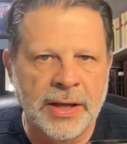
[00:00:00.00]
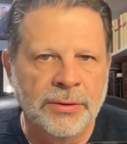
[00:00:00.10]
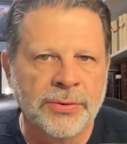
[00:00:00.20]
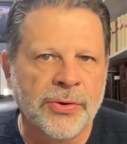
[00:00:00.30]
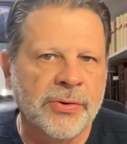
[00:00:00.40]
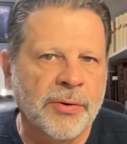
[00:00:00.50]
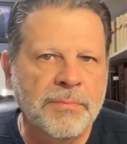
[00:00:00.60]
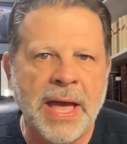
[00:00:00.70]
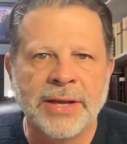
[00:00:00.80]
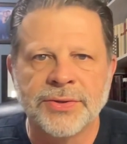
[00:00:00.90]
elder or
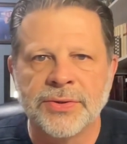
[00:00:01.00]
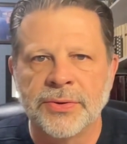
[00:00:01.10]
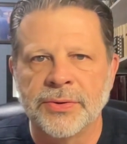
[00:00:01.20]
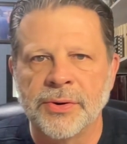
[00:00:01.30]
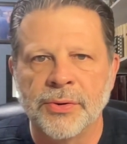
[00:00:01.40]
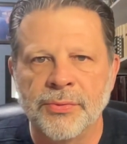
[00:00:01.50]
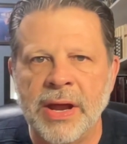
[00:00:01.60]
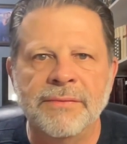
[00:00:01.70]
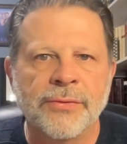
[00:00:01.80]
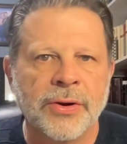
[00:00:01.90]
pastor or
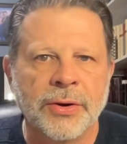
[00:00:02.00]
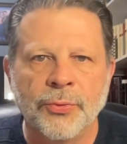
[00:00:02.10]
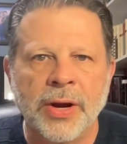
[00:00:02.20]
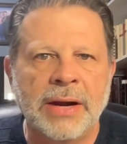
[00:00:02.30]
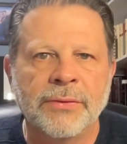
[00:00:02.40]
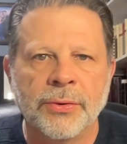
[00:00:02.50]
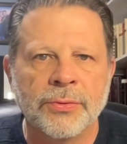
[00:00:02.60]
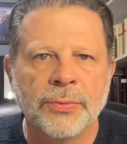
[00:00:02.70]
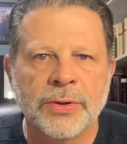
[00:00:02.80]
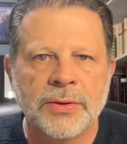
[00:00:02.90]
reverend, whatever
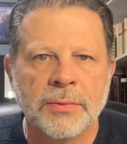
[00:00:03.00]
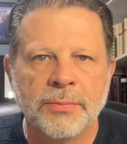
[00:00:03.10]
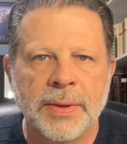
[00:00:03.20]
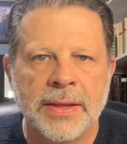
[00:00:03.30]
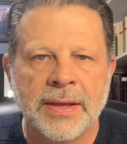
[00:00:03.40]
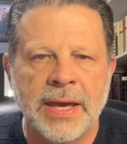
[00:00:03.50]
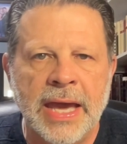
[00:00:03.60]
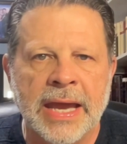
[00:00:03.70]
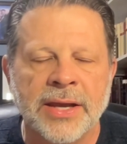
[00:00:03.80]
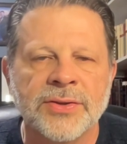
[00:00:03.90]
would be the
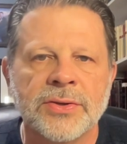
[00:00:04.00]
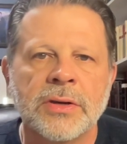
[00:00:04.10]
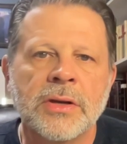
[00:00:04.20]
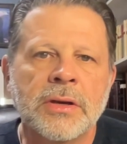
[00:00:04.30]
case